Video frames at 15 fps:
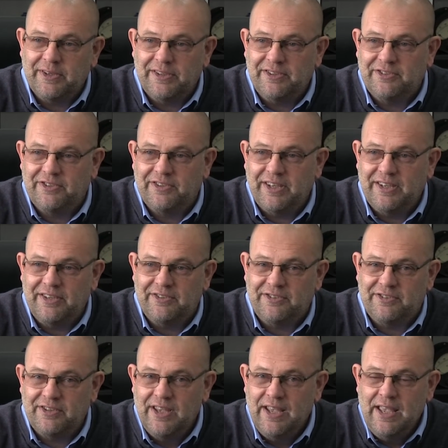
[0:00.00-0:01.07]
It's
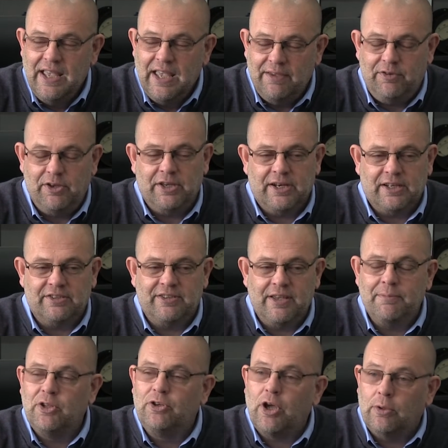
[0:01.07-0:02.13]
if you can
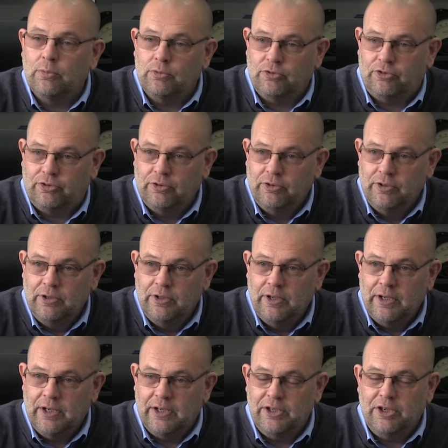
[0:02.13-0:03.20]
accept the don'ts
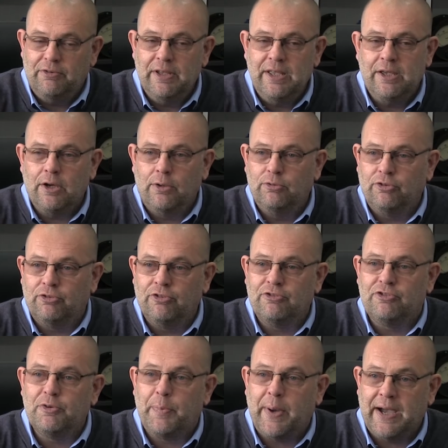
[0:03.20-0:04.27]
and your ego doesn't
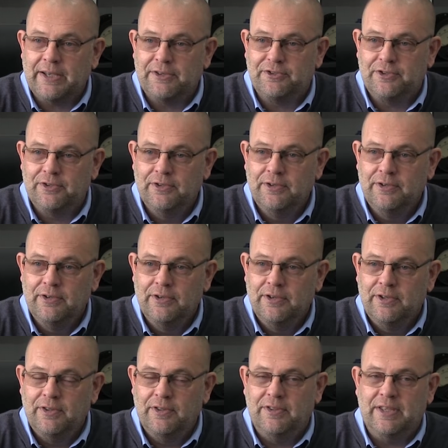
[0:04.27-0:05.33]
surpass
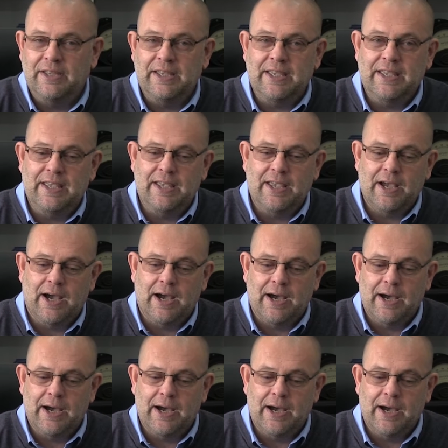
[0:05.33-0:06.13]
the